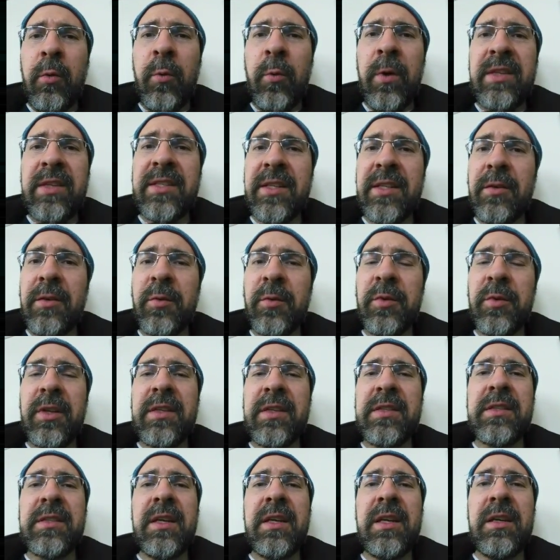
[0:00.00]
We didn't really
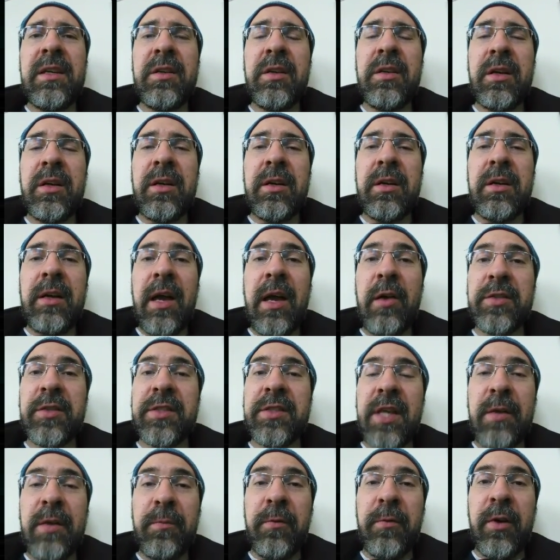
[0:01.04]
see,
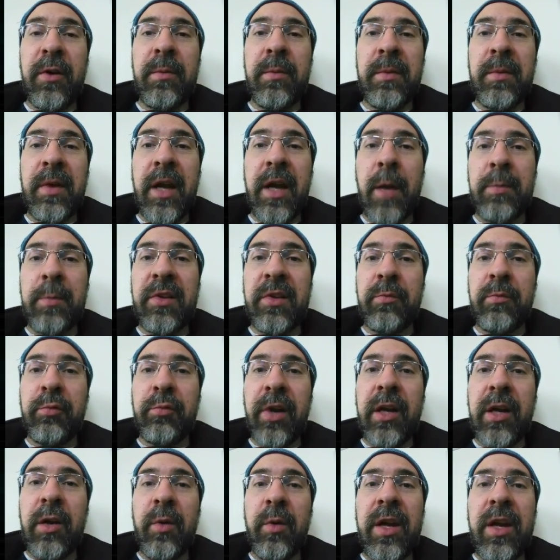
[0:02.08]
outside from a couple of
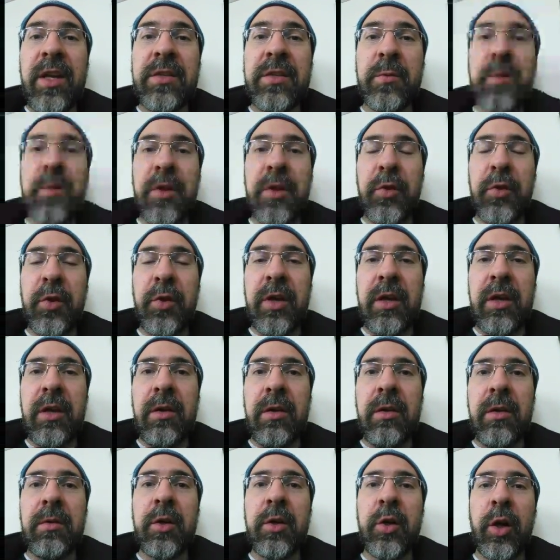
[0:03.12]
breakaways with
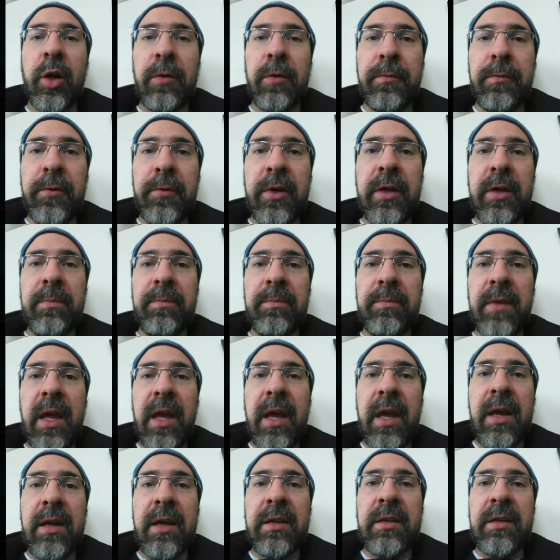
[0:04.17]
Kerfoot
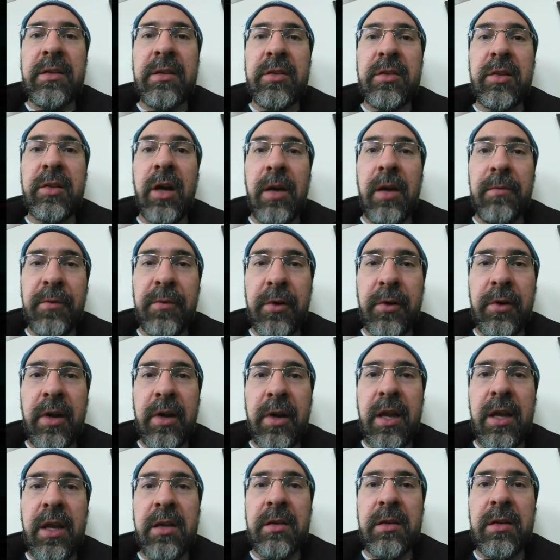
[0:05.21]
and Comfer
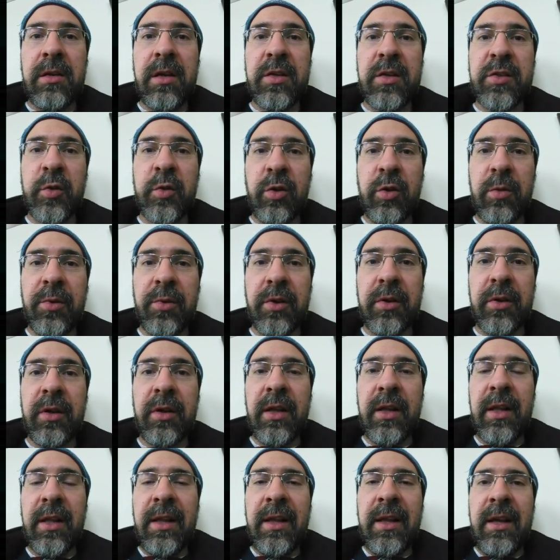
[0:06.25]
and Soderberg,
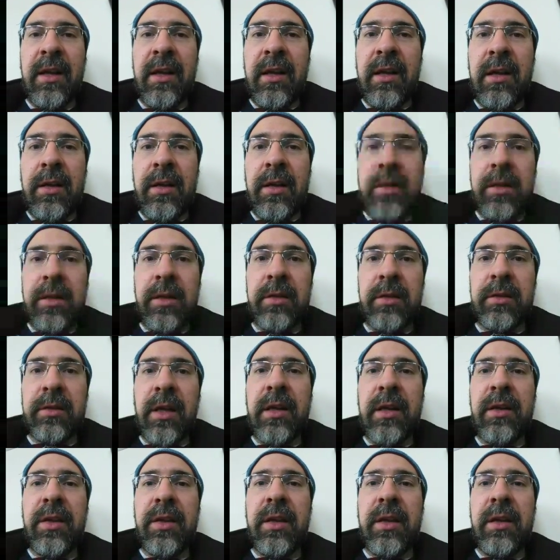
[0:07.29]
a
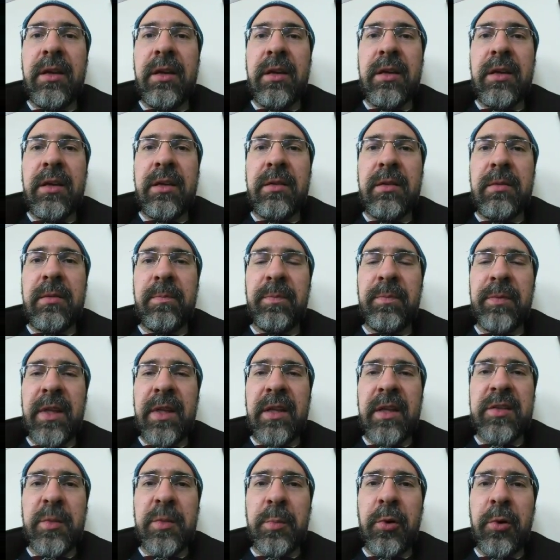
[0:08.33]
lot of the
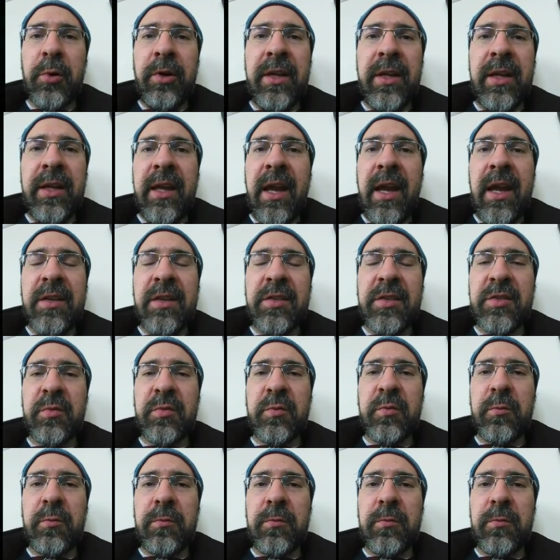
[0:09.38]
supporting cast